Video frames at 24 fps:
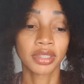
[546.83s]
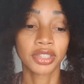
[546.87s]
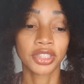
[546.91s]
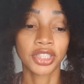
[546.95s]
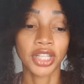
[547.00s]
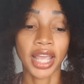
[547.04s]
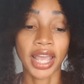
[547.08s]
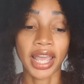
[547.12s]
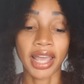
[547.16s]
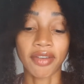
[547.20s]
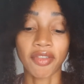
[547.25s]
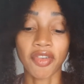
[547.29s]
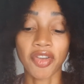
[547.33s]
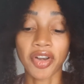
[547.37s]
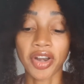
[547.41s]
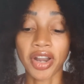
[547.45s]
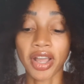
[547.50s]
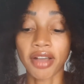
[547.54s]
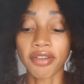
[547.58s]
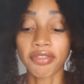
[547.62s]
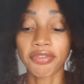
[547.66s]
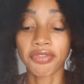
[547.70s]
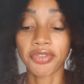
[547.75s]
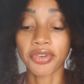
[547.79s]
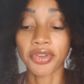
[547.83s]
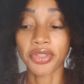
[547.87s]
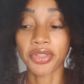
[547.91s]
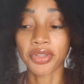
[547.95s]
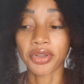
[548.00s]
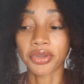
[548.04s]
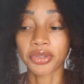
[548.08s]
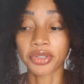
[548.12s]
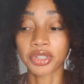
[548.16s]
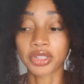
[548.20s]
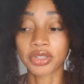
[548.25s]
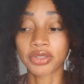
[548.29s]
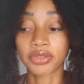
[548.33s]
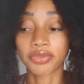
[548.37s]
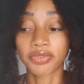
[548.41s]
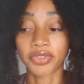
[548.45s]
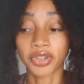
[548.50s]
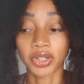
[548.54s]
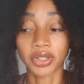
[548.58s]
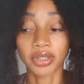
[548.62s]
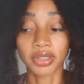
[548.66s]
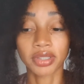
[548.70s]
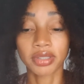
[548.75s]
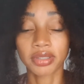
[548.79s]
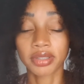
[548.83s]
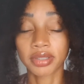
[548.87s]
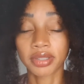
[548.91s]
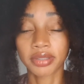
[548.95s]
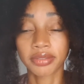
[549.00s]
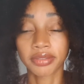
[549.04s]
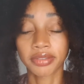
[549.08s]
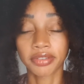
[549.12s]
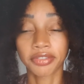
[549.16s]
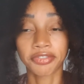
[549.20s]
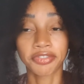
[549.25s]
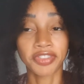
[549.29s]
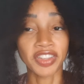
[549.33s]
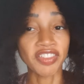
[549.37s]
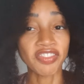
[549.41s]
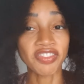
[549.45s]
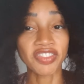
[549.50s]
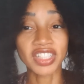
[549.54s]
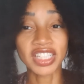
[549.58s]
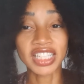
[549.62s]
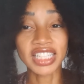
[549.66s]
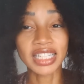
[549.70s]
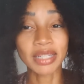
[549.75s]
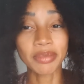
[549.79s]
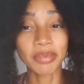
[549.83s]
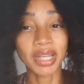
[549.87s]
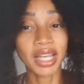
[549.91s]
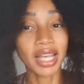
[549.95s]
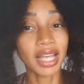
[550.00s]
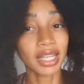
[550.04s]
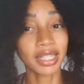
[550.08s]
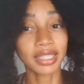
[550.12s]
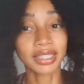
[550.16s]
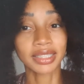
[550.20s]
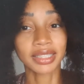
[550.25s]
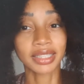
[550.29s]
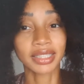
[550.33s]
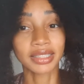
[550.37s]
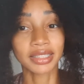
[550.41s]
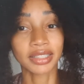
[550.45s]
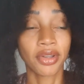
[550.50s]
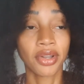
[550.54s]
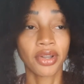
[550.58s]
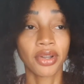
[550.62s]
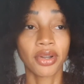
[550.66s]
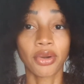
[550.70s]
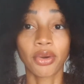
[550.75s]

to have enough for those first 50 boxes.